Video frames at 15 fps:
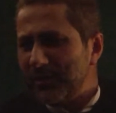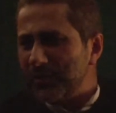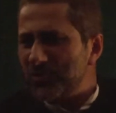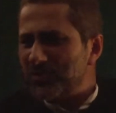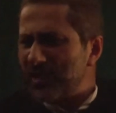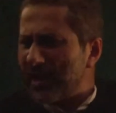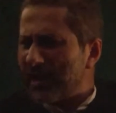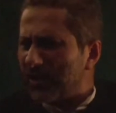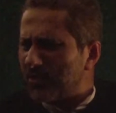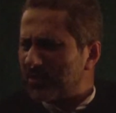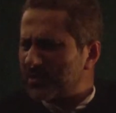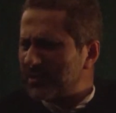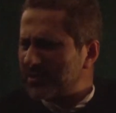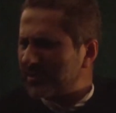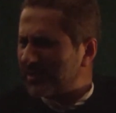Hussein
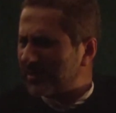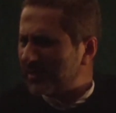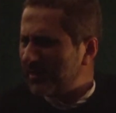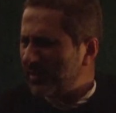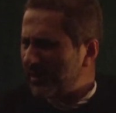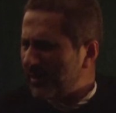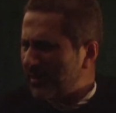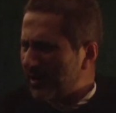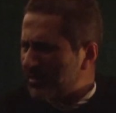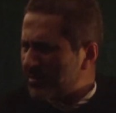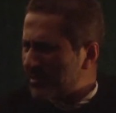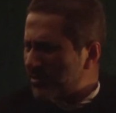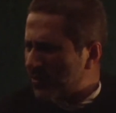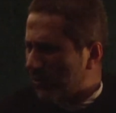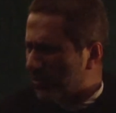looks at her and
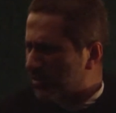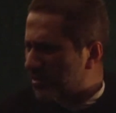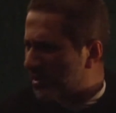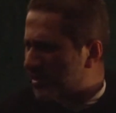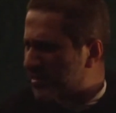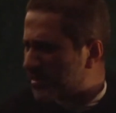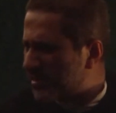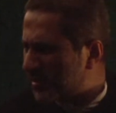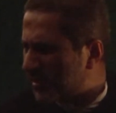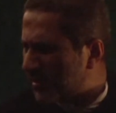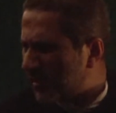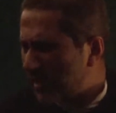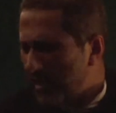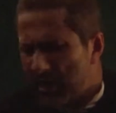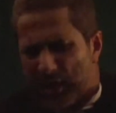says, Oh,
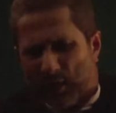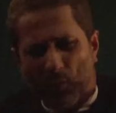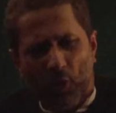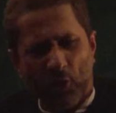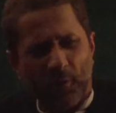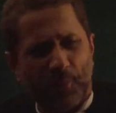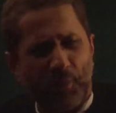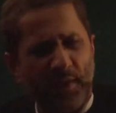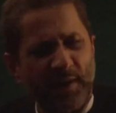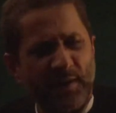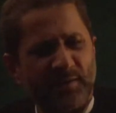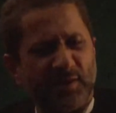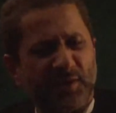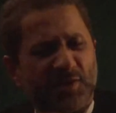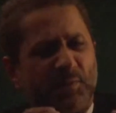sister, what
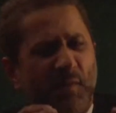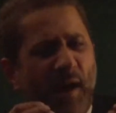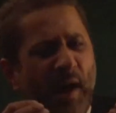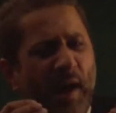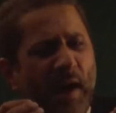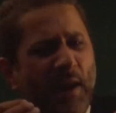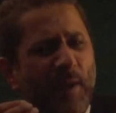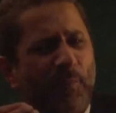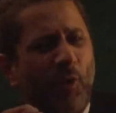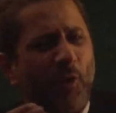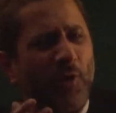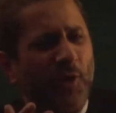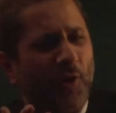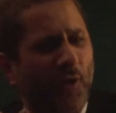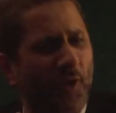brings a smile
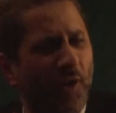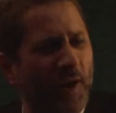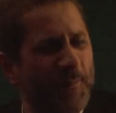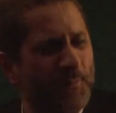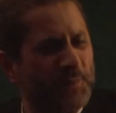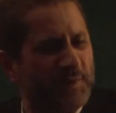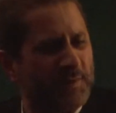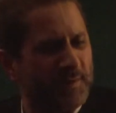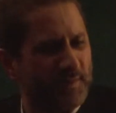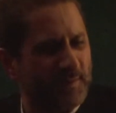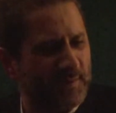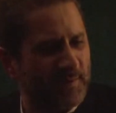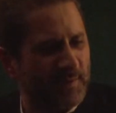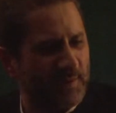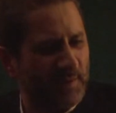upon your lips?
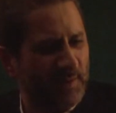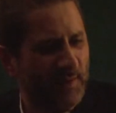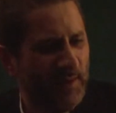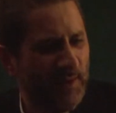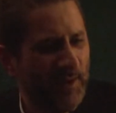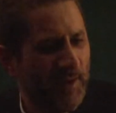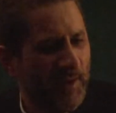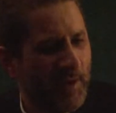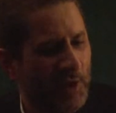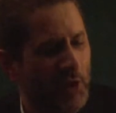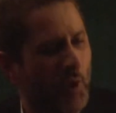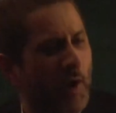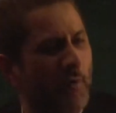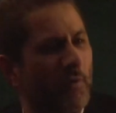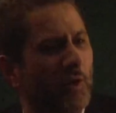
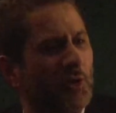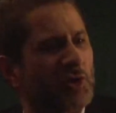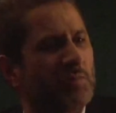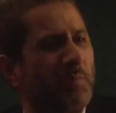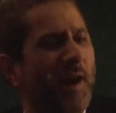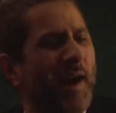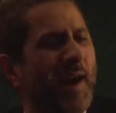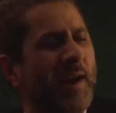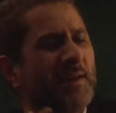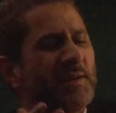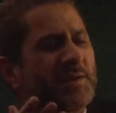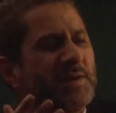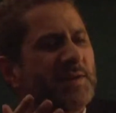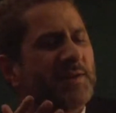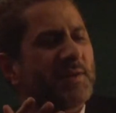You have not smiled
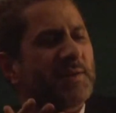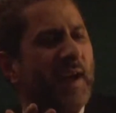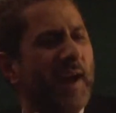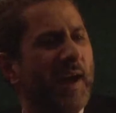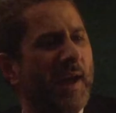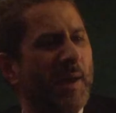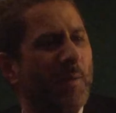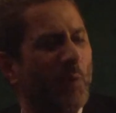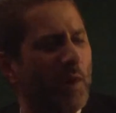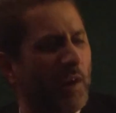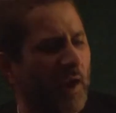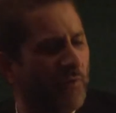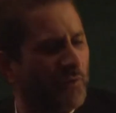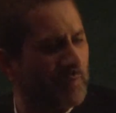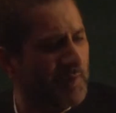since the time we
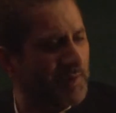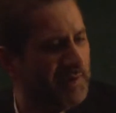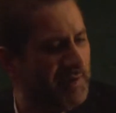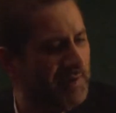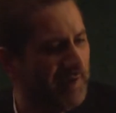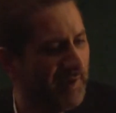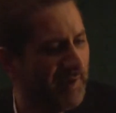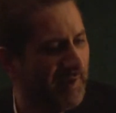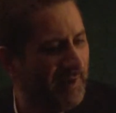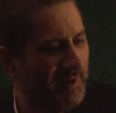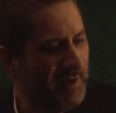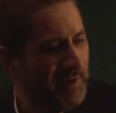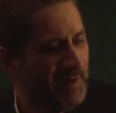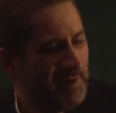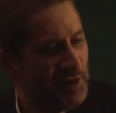left Medina.
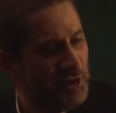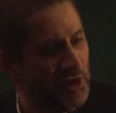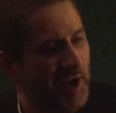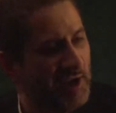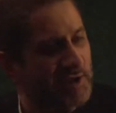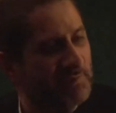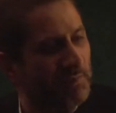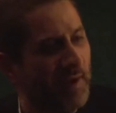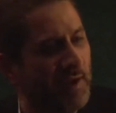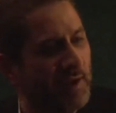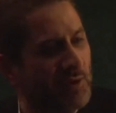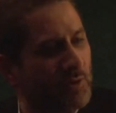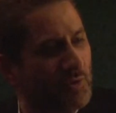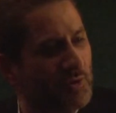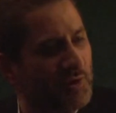She
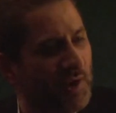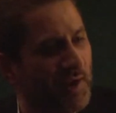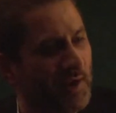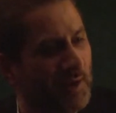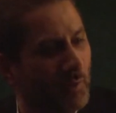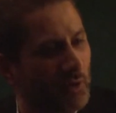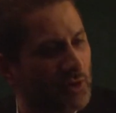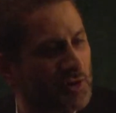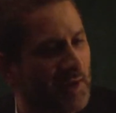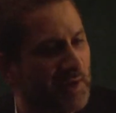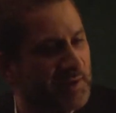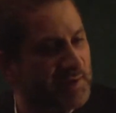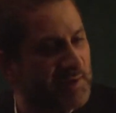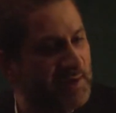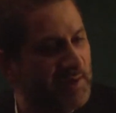explained to Hussein what she
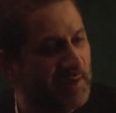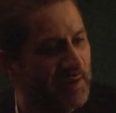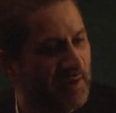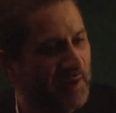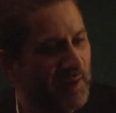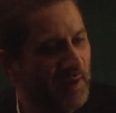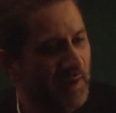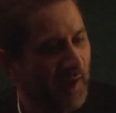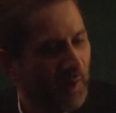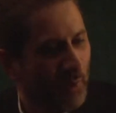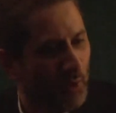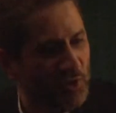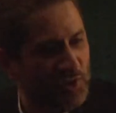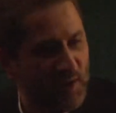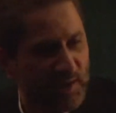has seen and
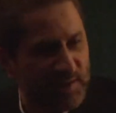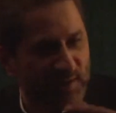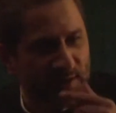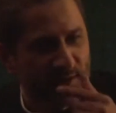what she has